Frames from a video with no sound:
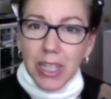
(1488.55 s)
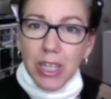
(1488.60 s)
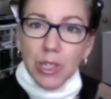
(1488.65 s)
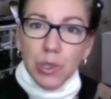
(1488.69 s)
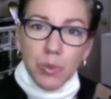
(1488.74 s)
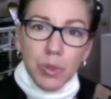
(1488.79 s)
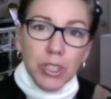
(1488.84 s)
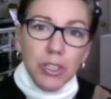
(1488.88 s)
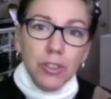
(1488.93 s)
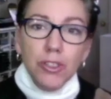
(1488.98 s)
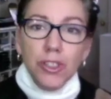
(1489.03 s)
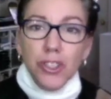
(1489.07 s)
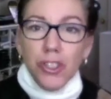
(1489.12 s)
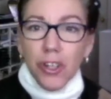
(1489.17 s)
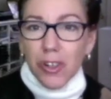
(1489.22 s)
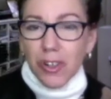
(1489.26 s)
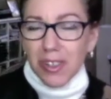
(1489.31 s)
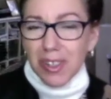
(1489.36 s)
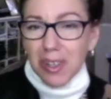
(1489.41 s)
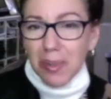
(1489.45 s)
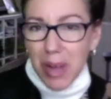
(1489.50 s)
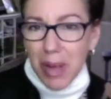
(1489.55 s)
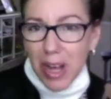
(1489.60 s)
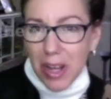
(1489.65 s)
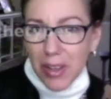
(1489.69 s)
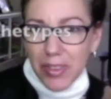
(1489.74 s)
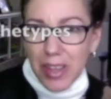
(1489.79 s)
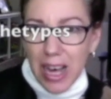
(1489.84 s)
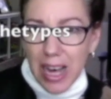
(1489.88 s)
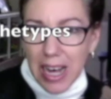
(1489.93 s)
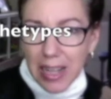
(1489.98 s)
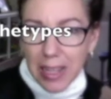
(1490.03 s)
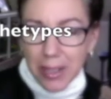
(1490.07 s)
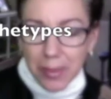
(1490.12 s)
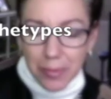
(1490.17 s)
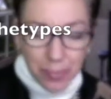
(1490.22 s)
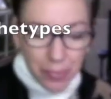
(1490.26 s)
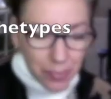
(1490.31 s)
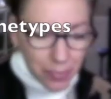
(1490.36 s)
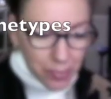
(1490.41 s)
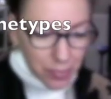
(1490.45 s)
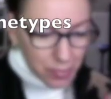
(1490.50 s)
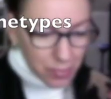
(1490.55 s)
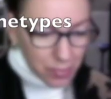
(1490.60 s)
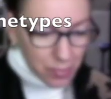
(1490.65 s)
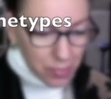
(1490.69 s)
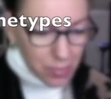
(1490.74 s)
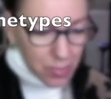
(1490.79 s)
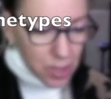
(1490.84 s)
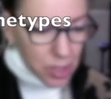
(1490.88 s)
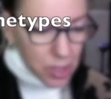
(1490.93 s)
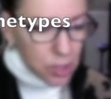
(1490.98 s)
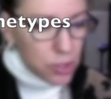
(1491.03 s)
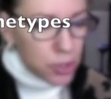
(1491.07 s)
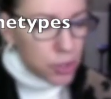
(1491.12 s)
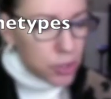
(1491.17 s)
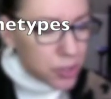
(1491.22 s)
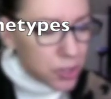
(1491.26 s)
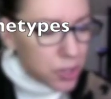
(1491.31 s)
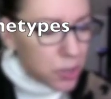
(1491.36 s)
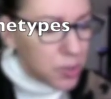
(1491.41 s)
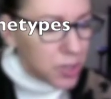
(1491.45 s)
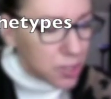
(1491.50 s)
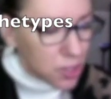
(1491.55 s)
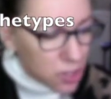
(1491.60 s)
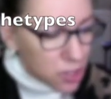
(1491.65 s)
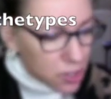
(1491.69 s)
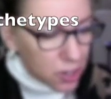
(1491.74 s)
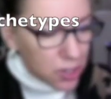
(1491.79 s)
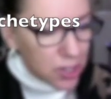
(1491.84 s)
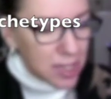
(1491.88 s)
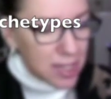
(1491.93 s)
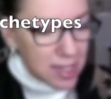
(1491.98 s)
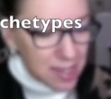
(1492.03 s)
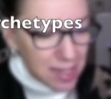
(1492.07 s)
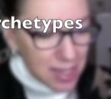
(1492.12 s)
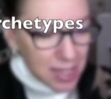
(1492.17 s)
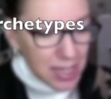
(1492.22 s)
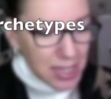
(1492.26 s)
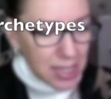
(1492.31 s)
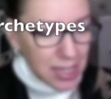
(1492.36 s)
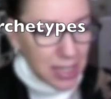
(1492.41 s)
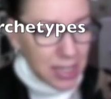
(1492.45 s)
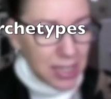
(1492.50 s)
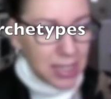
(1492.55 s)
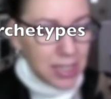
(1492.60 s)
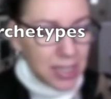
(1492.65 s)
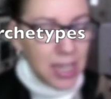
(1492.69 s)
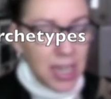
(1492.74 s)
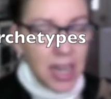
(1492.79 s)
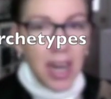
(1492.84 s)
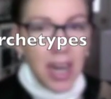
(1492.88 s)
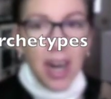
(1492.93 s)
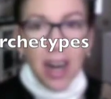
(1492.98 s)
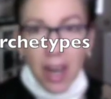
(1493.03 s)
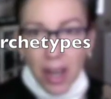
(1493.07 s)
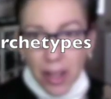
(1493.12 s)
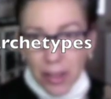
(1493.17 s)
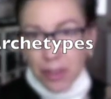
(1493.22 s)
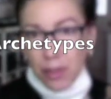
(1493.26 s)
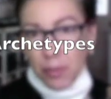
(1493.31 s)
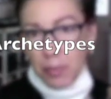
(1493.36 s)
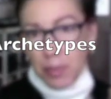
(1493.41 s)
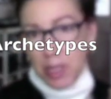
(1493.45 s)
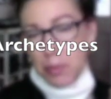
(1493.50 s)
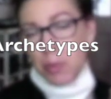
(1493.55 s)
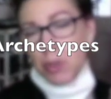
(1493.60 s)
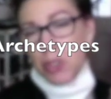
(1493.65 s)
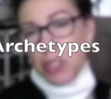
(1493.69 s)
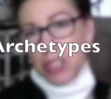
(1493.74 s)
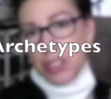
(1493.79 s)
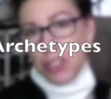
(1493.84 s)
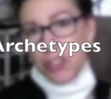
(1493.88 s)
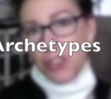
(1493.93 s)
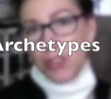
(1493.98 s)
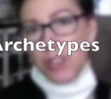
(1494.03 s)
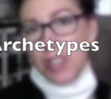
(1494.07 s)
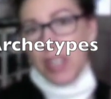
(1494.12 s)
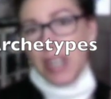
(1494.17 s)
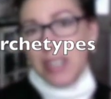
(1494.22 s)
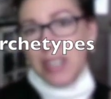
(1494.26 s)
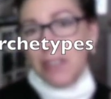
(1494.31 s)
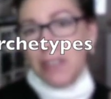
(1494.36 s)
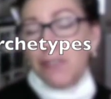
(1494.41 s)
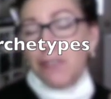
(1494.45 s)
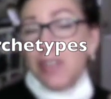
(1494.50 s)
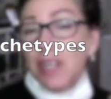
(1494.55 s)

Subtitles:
When you journal about that, you're going to start seeing other people in your life.